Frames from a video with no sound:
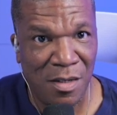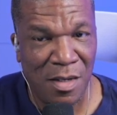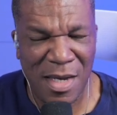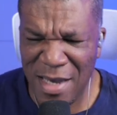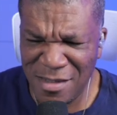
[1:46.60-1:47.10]

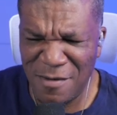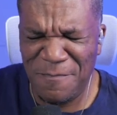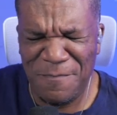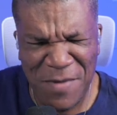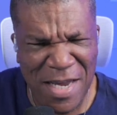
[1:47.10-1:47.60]
He has a
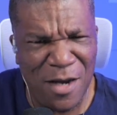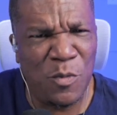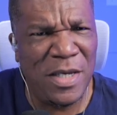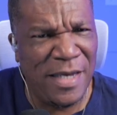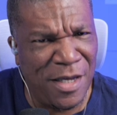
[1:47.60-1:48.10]

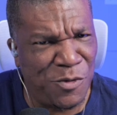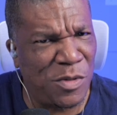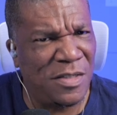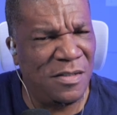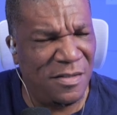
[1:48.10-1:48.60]
very
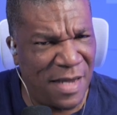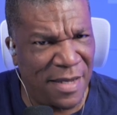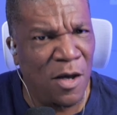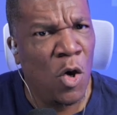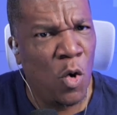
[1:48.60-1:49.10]
interesting
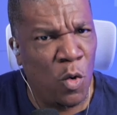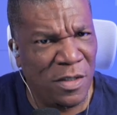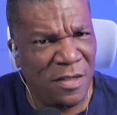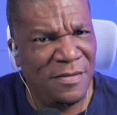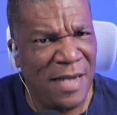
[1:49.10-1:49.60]
take on
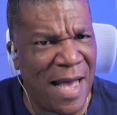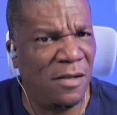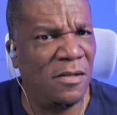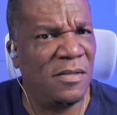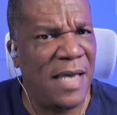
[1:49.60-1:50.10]
the
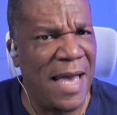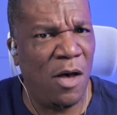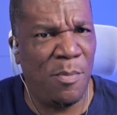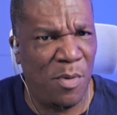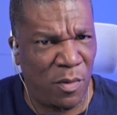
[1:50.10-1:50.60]
Dallas
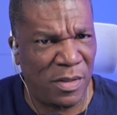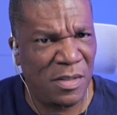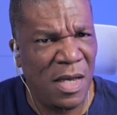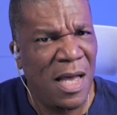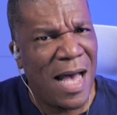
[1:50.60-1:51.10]

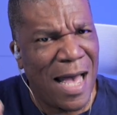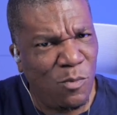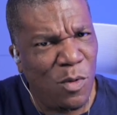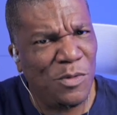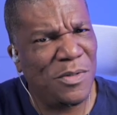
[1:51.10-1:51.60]
Cowboys. I
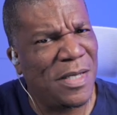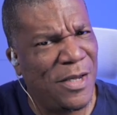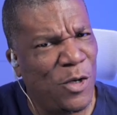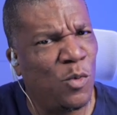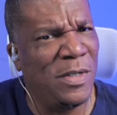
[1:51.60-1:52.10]
want you to
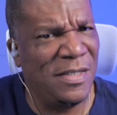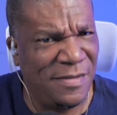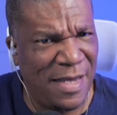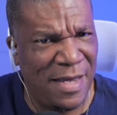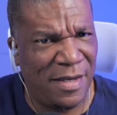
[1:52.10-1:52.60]
hear what he
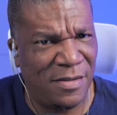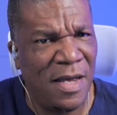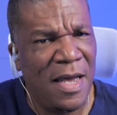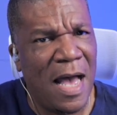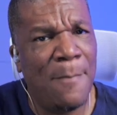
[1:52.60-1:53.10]
says.
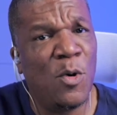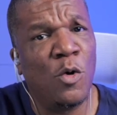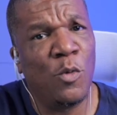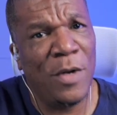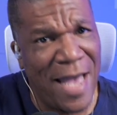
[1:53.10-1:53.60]
I'm
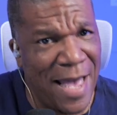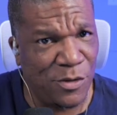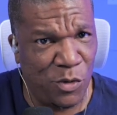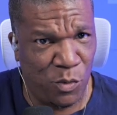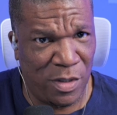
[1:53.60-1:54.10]
going to
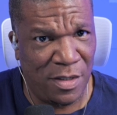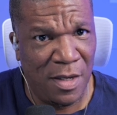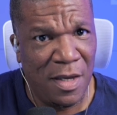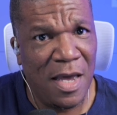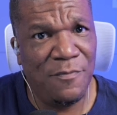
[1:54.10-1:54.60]
react to it,
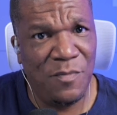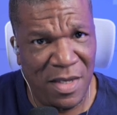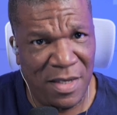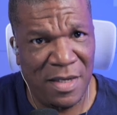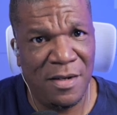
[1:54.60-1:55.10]
and
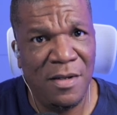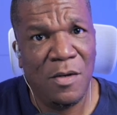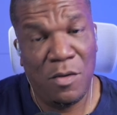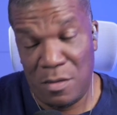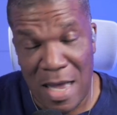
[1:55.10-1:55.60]
then
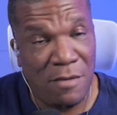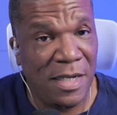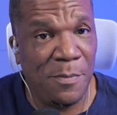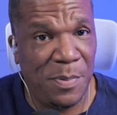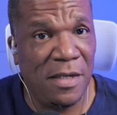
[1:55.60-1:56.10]
I'll
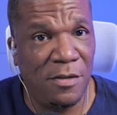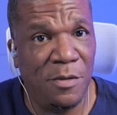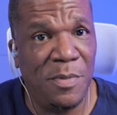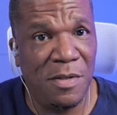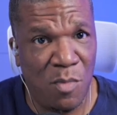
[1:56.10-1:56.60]
let it play a
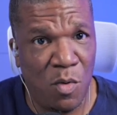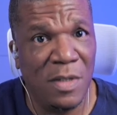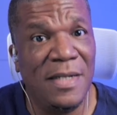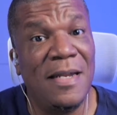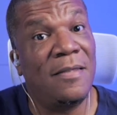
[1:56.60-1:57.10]
little bit more.
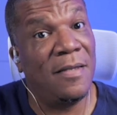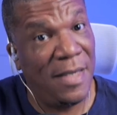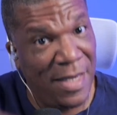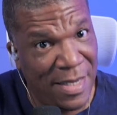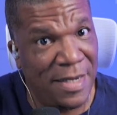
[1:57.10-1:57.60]
And then at the
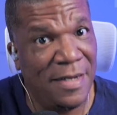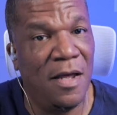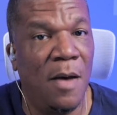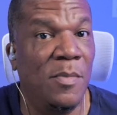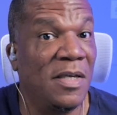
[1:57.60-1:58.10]
end,
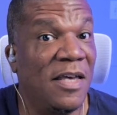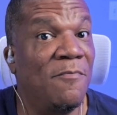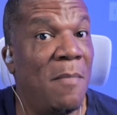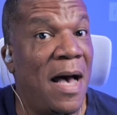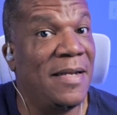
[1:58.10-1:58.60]
I'm going to give
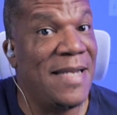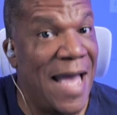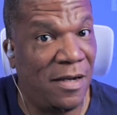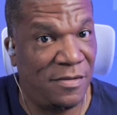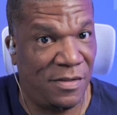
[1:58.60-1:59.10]
my
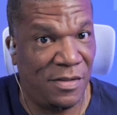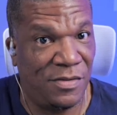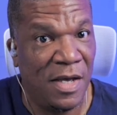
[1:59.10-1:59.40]
analysis,